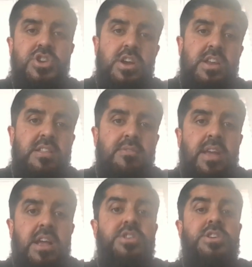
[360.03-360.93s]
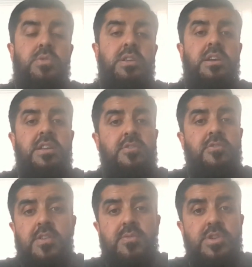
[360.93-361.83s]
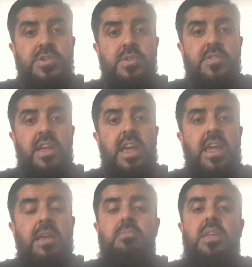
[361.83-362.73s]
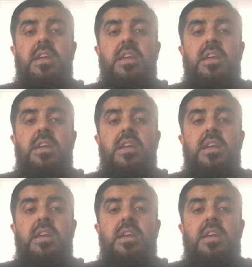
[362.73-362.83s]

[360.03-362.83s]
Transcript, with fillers: journey at Chiltern Learning Trust, which was a